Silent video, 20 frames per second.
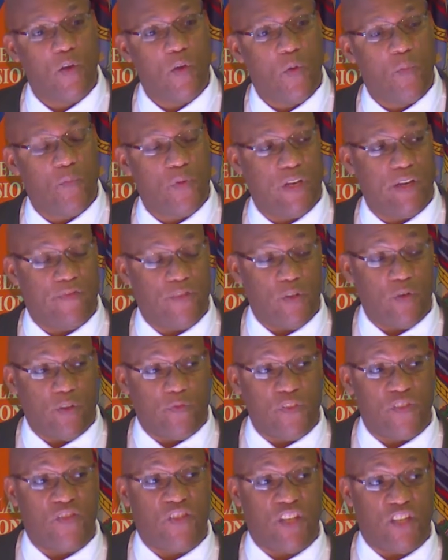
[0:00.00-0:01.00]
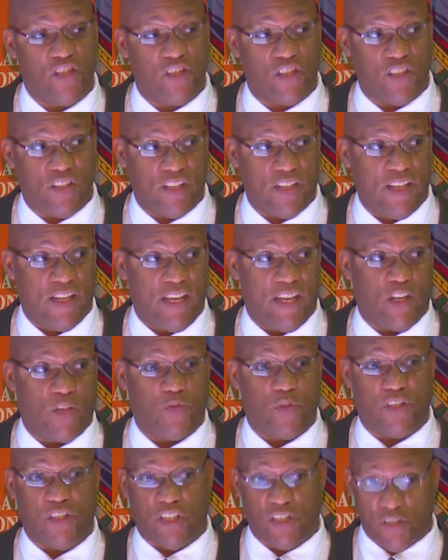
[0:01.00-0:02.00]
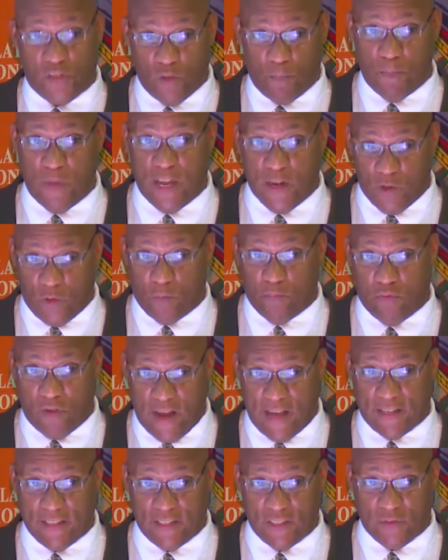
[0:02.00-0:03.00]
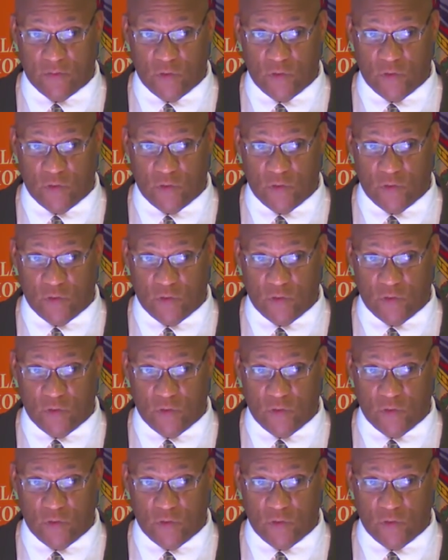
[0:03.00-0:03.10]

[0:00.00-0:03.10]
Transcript: But if you're a physician in a traditional medical practice, for